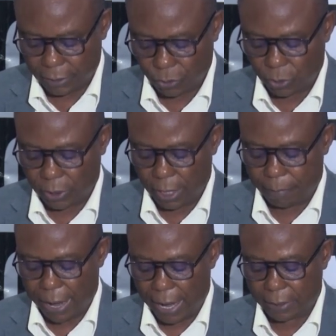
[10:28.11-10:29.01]
to
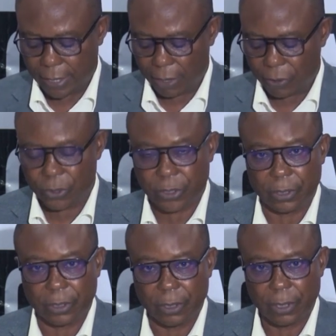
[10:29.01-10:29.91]
take back their
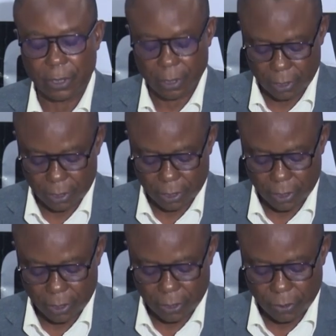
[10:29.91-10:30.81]
country.
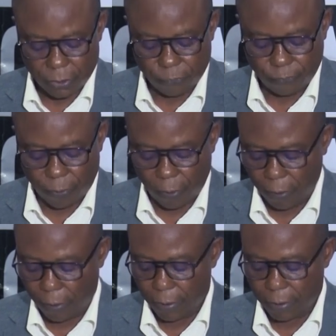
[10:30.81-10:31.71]
For